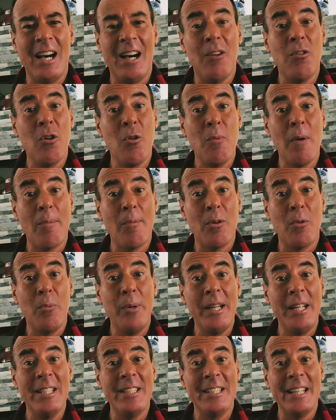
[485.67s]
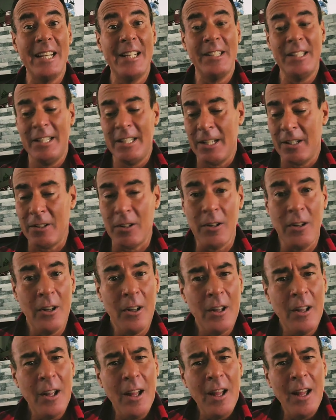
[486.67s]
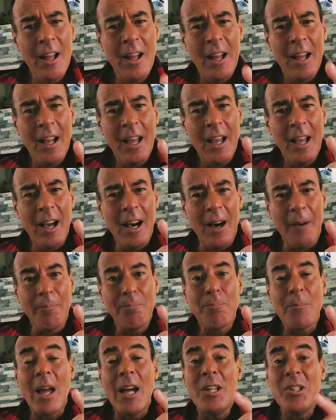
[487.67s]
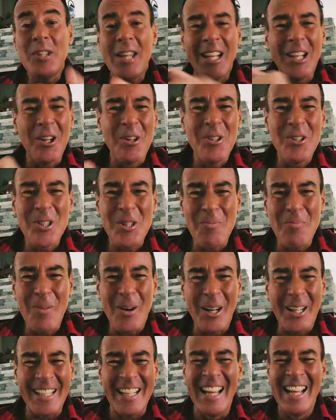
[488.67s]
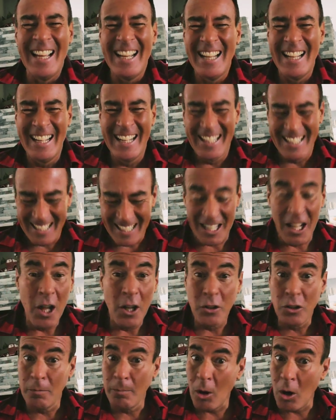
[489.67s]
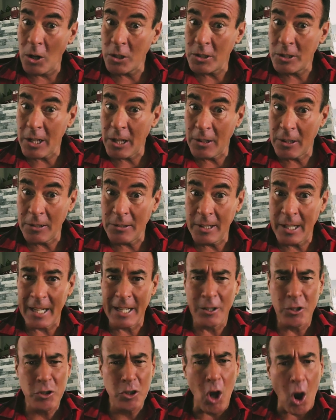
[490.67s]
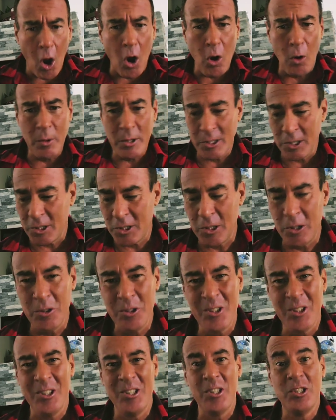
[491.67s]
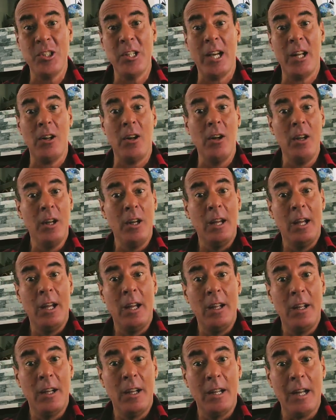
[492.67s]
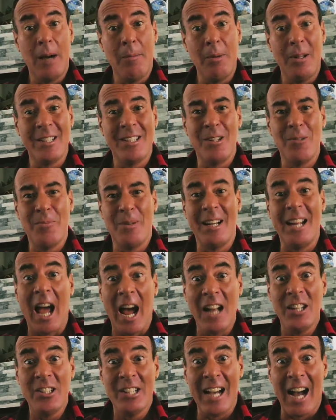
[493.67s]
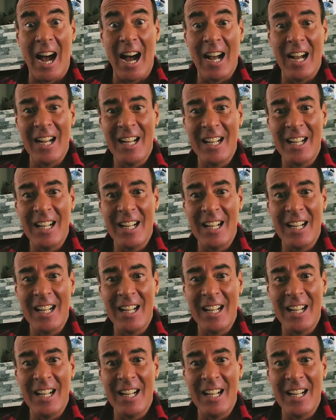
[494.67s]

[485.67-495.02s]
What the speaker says: remember, we can say it together. Say hello to somebody. Tomorrow's another day, and there's always a solution on this channel. God bless everybody. Ciao.